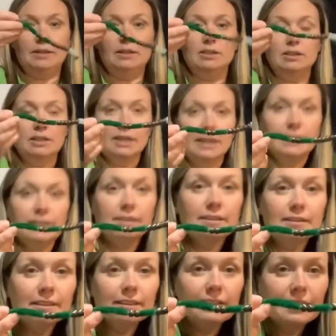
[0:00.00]
All right,
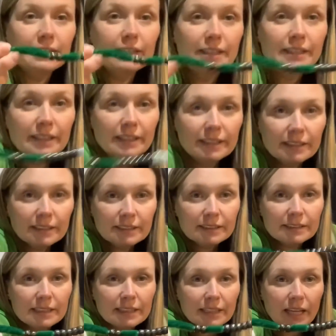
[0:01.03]

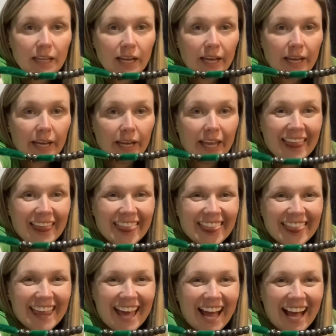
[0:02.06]
just like
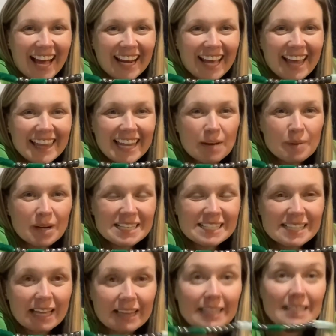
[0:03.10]
that. And then I'm gonna
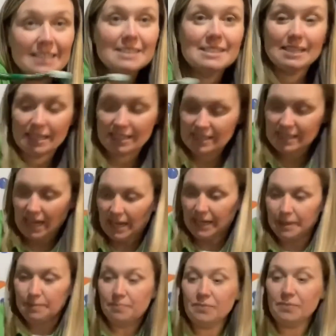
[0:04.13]
set this
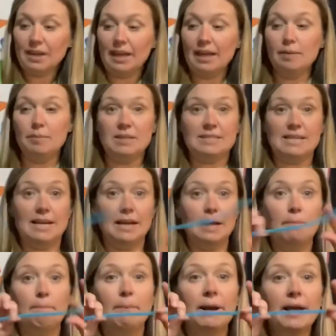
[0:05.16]
aside and I'm gonna
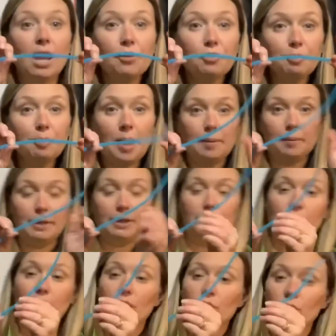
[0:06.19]
take my other pipe
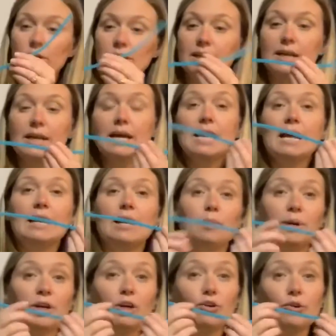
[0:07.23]
cleaner out. Now I'm
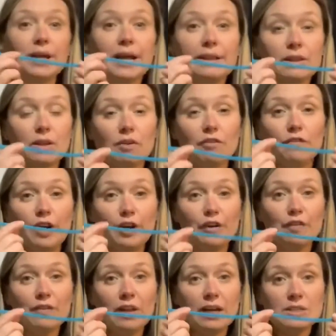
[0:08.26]
gonna create the
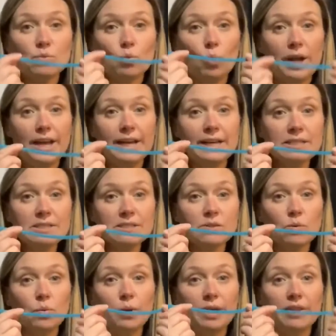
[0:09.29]
firefly's
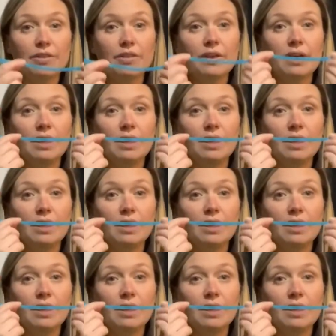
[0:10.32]
wings with